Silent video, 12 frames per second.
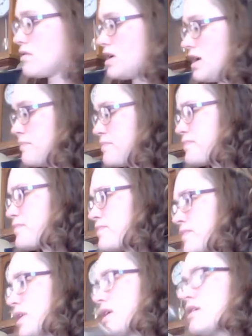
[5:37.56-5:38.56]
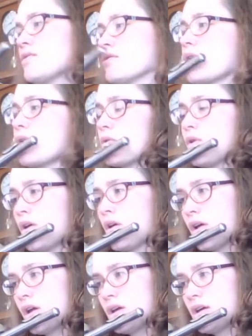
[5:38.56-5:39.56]
Okay, here we go.
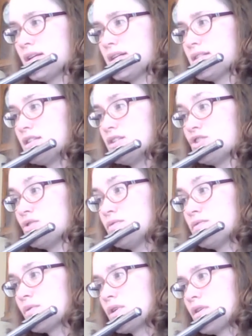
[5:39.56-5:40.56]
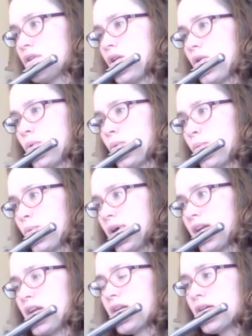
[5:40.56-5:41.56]
It's in 2/4.
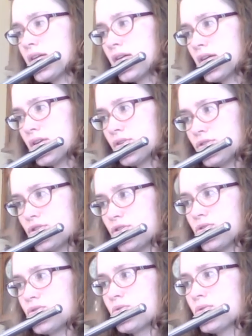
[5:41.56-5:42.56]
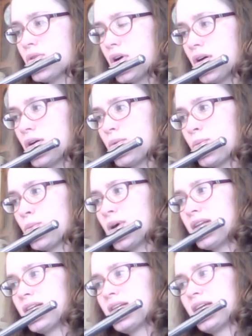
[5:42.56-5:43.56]
1, 2,
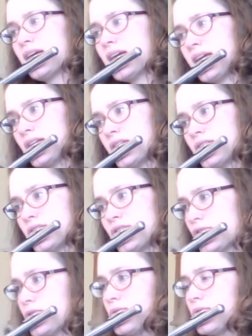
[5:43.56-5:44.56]
1, and 2, and.